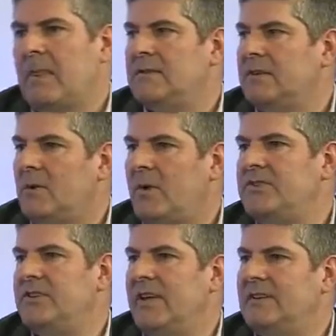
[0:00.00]
So the
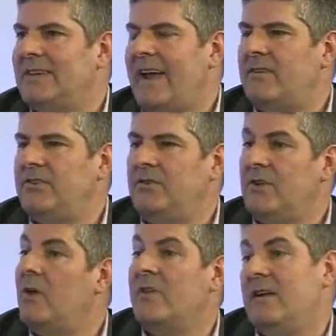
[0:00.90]
question is, how do you
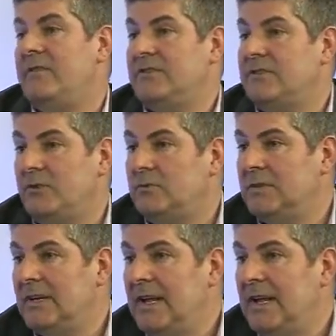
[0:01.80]
know that, first of all?